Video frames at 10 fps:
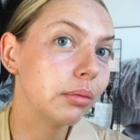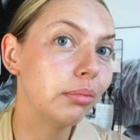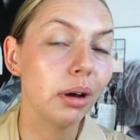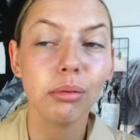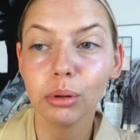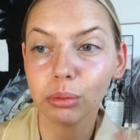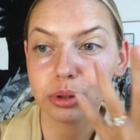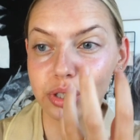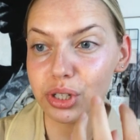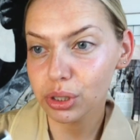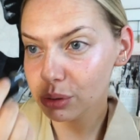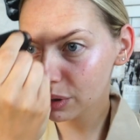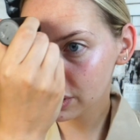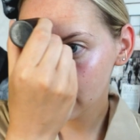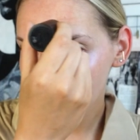but will
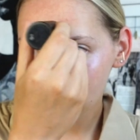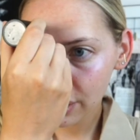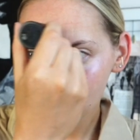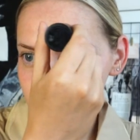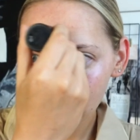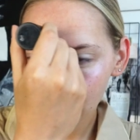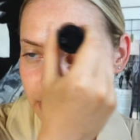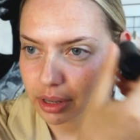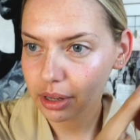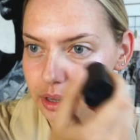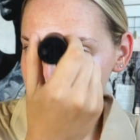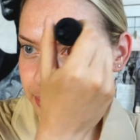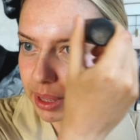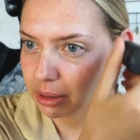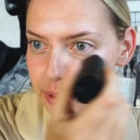reduce the
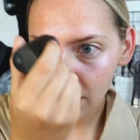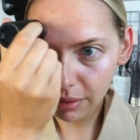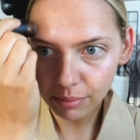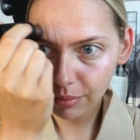pigment.